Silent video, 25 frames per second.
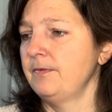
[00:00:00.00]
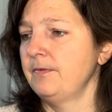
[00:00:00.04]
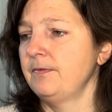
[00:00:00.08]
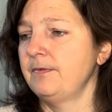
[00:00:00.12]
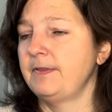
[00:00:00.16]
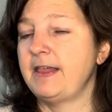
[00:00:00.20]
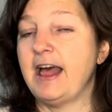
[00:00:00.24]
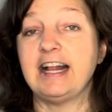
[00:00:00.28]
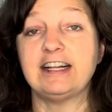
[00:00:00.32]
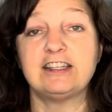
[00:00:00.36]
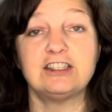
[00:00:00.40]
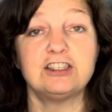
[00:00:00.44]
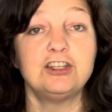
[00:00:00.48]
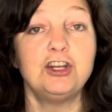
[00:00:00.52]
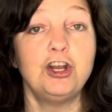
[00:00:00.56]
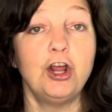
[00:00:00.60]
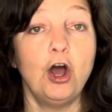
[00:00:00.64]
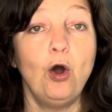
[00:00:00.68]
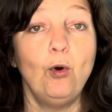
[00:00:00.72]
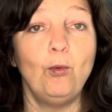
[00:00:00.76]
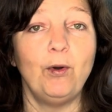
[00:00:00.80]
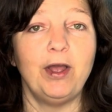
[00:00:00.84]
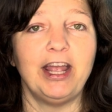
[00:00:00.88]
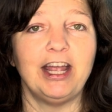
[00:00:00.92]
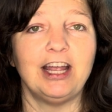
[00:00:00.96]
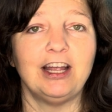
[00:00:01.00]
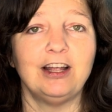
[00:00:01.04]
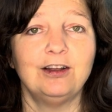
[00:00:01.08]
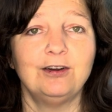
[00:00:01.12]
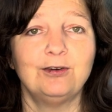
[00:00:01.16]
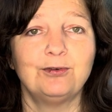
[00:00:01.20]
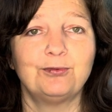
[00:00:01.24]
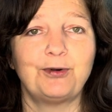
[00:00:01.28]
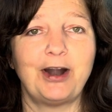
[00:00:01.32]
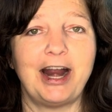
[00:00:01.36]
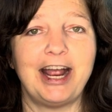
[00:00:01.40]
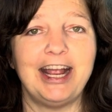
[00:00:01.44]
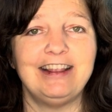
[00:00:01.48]
That's knowing,
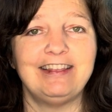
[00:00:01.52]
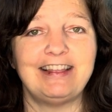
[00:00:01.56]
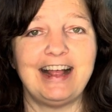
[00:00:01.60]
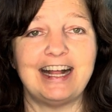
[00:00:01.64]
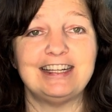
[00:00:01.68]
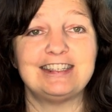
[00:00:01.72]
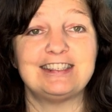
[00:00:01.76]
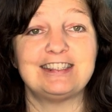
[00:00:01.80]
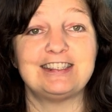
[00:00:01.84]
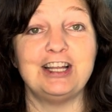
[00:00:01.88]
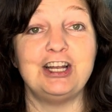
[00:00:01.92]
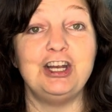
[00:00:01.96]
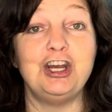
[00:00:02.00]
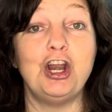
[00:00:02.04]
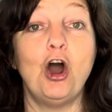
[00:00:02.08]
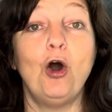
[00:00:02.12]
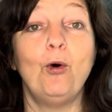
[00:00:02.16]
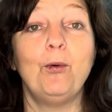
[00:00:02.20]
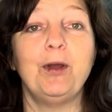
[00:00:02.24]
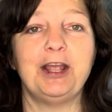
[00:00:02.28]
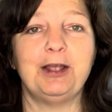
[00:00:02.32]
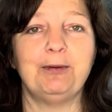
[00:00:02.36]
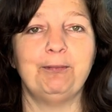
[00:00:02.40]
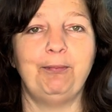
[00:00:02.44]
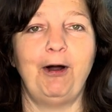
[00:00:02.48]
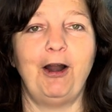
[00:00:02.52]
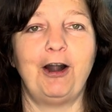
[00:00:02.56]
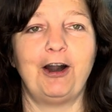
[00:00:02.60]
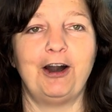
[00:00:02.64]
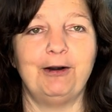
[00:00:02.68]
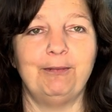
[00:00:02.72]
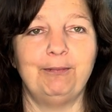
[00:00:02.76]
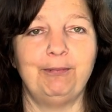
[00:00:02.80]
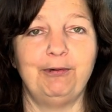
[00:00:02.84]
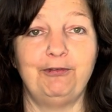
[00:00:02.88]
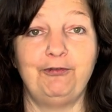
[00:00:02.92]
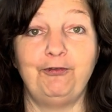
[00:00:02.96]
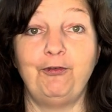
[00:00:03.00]
right? That's the knowing
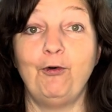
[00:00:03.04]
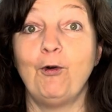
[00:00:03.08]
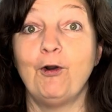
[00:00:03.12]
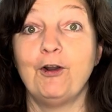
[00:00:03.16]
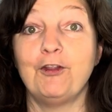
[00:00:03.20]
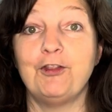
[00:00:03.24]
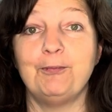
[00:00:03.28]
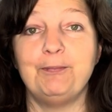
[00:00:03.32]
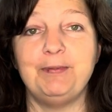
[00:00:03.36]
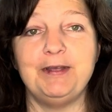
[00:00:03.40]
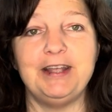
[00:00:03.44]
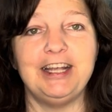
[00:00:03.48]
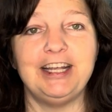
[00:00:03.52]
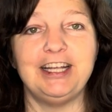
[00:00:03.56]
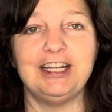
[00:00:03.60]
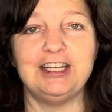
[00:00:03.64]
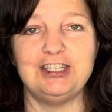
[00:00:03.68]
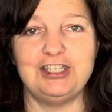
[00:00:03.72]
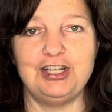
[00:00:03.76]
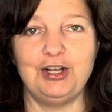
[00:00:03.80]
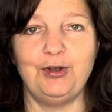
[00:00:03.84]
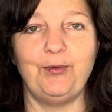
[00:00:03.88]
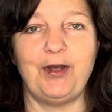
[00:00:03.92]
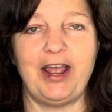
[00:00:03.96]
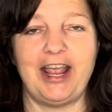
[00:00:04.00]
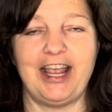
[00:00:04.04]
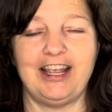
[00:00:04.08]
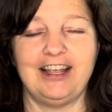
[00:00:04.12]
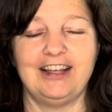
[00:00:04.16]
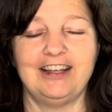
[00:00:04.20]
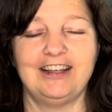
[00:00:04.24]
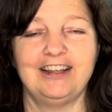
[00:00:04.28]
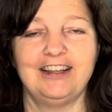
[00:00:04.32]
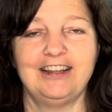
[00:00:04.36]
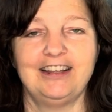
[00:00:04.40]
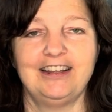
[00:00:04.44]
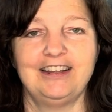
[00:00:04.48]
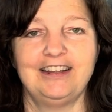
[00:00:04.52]
part before the being and doing.
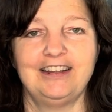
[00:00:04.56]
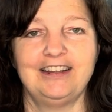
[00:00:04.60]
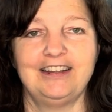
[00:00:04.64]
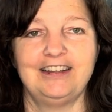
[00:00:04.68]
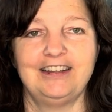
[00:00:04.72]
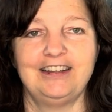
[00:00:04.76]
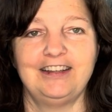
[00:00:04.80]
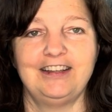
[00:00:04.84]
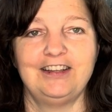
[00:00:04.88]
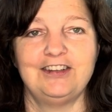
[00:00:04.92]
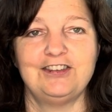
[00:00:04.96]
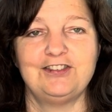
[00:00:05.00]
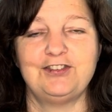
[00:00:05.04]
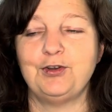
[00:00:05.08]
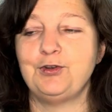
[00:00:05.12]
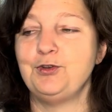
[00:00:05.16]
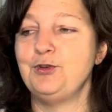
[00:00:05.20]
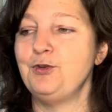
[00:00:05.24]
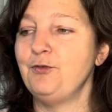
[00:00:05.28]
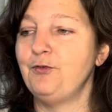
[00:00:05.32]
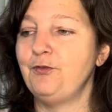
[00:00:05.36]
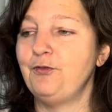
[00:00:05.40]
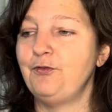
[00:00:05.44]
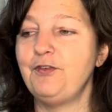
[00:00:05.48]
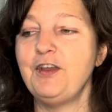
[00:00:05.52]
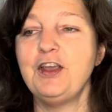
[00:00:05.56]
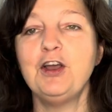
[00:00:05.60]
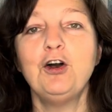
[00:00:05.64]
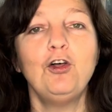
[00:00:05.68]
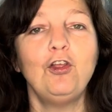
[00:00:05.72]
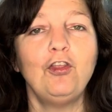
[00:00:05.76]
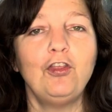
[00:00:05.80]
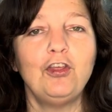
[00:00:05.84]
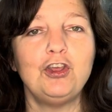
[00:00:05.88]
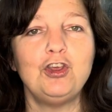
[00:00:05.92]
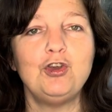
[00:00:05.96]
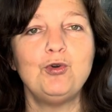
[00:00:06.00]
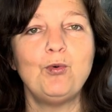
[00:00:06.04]
So you feel
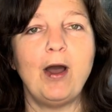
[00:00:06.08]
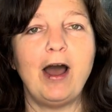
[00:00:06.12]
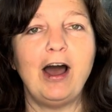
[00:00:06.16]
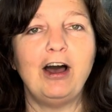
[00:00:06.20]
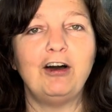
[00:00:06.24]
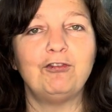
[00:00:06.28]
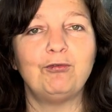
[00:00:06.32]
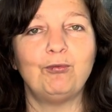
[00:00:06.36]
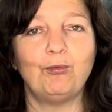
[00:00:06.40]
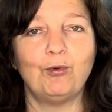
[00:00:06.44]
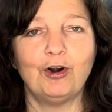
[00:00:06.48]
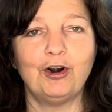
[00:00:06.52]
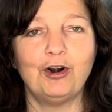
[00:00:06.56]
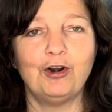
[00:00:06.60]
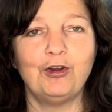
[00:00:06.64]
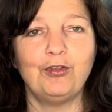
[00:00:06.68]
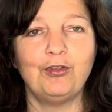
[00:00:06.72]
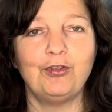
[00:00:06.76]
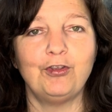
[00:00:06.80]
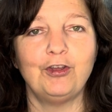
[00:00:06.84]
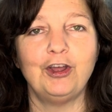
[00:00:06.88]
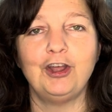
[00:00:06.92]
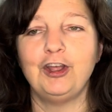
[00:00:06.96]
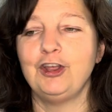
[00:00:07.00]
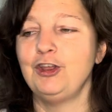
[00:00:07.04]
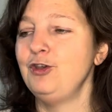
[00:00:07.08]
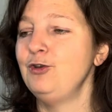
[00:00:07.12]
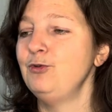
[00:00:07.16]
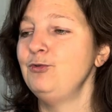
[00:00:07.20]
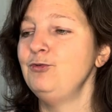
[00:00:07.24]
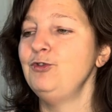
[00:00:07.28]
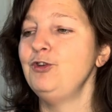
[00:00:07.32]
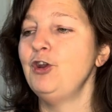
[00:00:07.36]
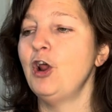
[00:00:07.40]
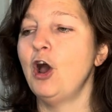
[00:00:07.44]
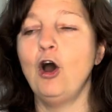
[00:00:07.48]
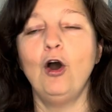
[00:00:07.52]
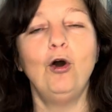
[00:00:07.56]
that you have worth, you
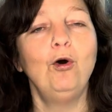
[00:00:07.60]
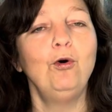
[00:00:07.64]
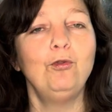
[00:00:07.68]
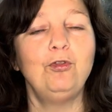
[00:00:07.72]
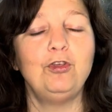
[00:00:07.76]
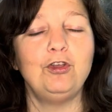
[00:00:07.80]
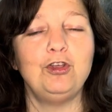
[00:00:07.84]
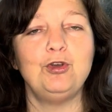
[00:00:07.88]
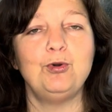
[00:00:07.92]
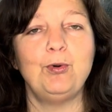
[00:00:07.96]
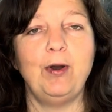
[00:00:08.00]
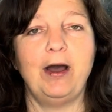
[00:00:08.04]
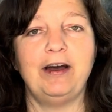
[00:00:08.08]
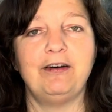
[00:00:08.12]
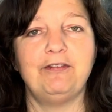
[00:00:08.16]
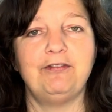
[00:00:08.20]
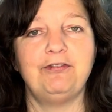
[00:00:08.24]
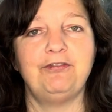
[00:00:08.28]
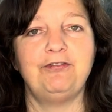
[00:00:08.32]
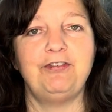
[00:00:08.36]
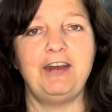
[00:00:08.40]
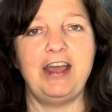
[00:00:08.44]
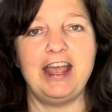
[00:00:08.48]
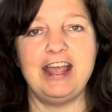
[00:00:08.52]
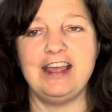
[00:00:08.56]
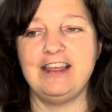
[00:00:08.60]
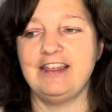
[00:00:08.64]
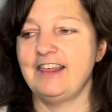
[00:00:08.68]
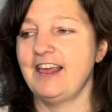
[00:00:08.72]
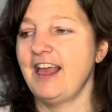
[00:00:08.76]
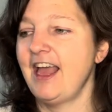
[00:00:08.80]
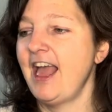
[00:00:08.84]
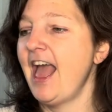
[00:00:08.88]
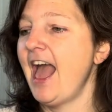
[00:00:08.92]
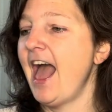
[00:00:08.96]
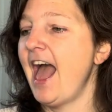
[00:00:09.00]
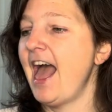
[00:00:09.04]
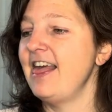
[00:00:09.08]
know that you have faith,
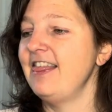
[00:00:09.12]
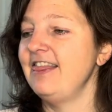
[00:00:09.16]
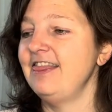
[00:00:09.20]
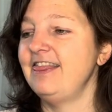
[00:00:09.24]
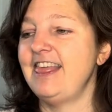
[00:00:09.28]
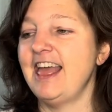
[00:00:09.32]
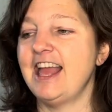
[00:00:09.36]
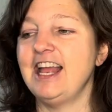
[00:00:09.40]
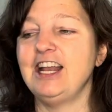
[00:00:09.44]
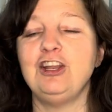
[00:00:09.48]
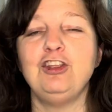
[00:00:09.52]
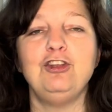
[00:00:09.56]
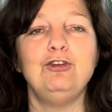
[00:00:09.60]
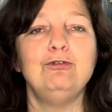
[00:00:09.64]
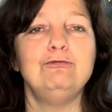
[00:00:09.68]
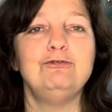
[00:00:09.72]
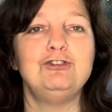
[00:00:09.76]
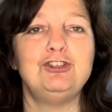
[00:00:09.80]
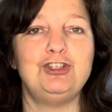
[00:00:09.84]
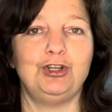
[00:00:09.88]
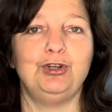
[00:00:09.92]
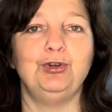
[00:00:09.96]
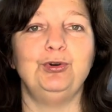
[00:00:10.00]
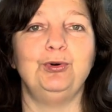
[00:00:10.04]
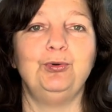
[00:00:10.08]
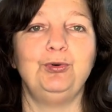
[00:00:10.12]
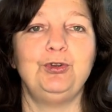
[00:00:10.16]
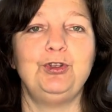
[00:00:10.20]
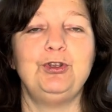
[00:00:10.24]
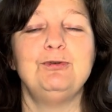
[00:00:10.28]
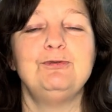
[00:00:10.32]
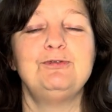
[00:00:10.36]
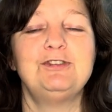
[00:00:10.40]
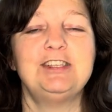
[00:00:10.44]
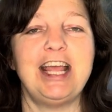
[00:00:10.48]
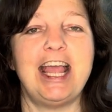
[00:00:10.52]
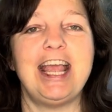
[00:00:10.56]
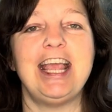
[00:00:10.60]
and then you do.
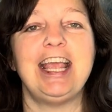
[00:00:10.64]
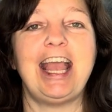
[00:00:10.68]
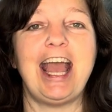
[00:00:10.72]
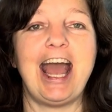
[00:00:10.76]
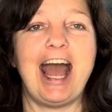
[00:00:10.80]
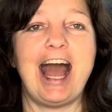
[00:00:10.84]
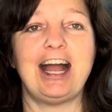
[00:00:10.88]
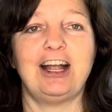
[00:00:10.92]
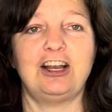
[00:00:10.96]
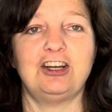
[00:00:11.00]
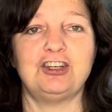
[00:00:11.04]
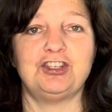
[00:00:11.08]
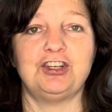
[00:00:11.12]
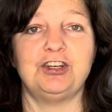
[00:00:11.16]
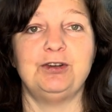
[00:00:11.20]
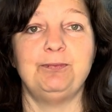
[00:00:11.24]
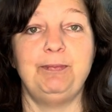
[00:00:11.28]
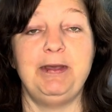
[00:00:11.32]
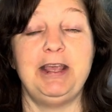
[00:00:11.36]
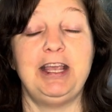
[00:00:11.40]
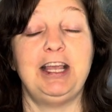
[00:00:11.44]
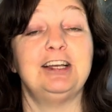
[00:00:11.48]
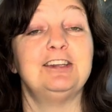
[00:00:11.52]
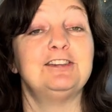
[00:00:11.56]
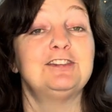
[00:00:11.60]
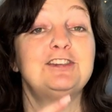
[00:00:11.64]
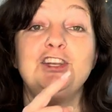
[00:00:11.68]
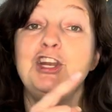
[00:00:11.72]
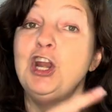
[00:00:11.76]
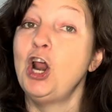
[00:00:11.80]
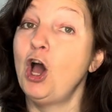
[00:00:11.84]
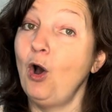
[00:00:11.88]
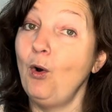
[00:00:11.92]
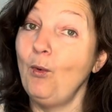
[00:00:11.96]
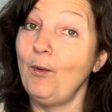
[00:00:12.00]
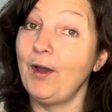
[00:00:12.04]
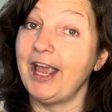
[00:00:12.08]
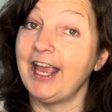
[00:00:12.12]
You take action, because
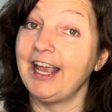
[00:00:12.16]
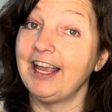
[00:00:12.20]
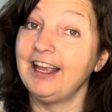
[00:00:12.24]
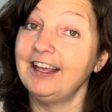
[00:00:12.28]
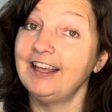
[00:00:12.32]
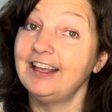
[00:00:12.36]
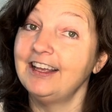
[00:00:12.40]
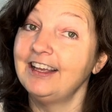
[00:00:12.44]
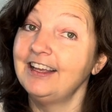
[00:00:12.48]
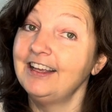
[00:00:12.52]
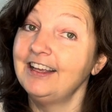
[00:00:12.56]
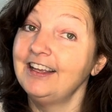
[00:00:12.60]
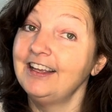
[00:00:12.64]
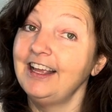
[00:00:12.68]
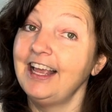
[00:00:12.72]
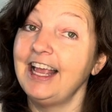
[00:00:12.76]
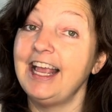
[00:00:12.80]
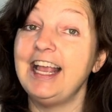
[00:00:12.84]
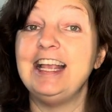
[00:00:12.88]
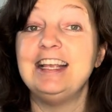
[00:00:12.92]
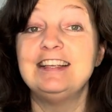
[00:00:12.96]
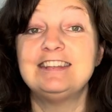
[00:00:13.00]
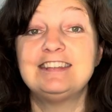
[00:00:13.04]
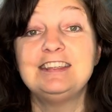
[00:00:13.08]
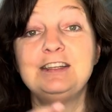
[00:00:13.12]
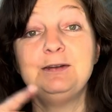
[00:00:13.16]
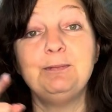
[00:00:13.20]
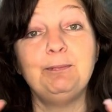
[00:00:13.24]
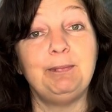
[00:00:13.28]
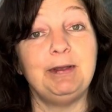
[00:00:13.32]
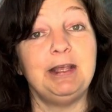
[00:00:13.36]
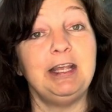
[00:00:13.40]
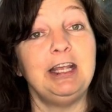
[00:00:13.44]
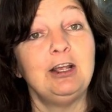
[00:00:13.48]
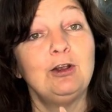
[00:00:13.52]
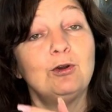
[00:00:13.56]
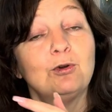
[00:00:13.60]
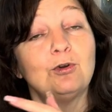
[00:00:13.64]
knowing isn't
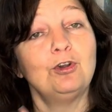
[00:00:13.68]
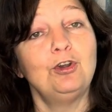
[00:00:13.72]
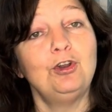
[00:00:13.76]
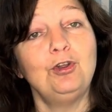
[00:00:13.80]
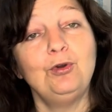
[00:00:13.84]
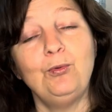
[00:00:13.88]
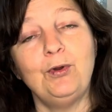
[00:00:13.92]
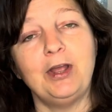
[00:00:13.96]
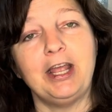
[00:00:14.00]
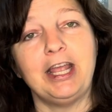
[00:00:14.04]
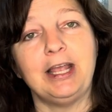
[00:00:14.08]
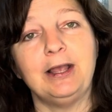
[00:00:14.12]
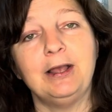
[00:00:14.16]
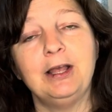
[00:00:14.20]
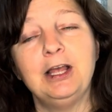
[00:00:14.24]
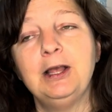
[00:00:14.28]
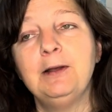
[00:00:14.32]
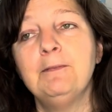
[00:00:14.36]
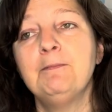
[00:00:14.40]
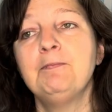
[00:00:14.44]
being or doing.